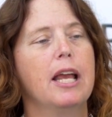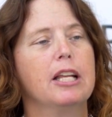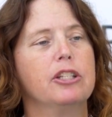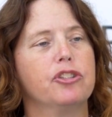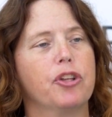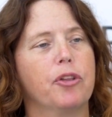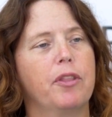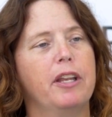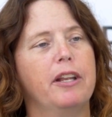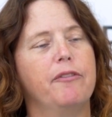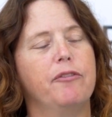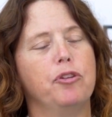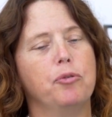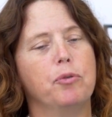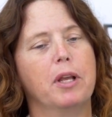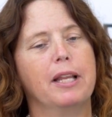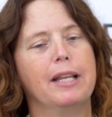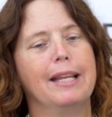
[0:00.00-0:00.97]
and so that if
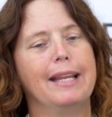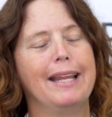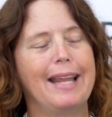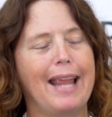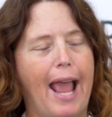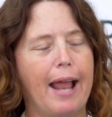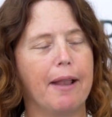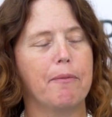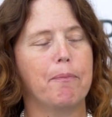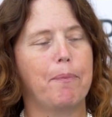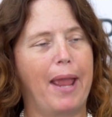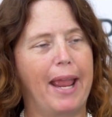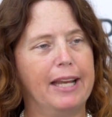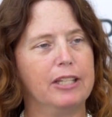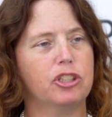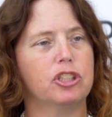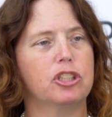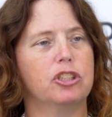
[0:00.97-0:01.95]
you can get
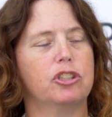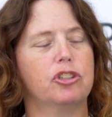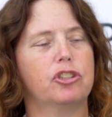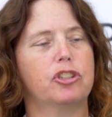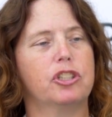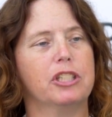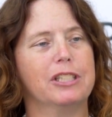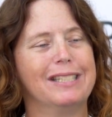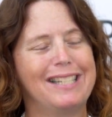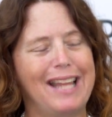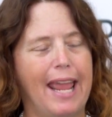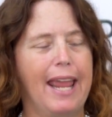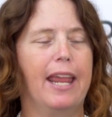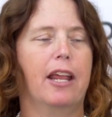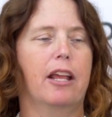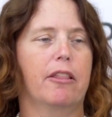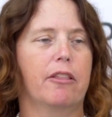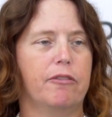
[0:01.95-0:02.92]
patients to
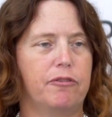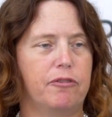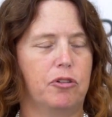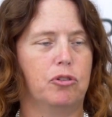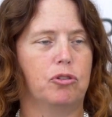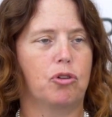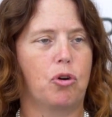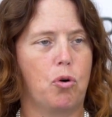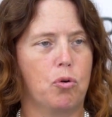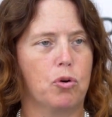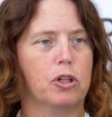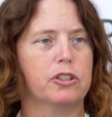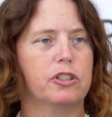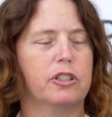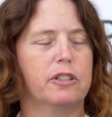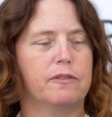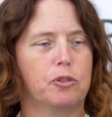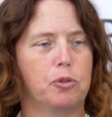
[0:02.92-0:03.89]
take the full
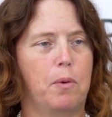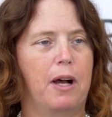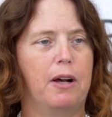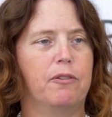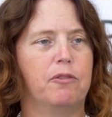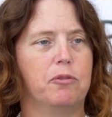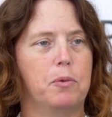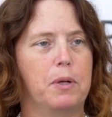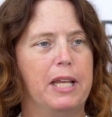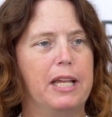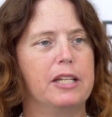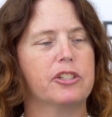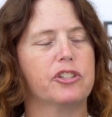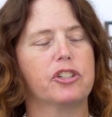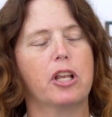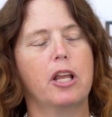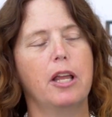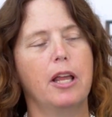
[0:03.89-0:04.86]
course of 12
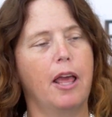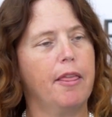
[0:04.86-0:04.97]
weeks,